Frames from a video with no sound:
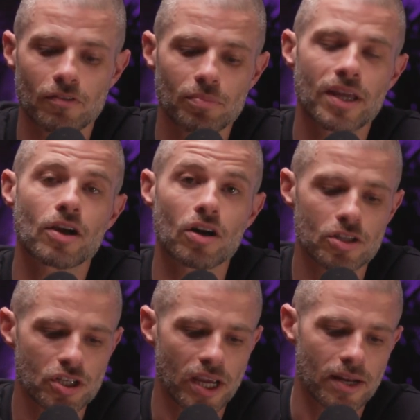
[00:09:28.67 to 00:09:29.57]
playing
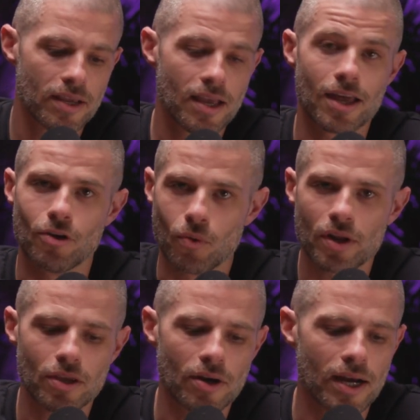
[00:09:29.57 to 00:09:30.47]
on chain and
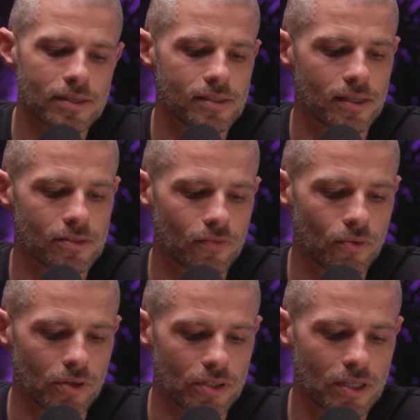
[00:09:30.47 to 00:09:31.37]
owning your assets, of
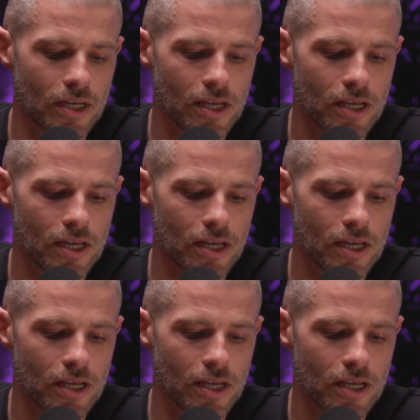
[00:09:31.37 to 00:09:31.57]
course.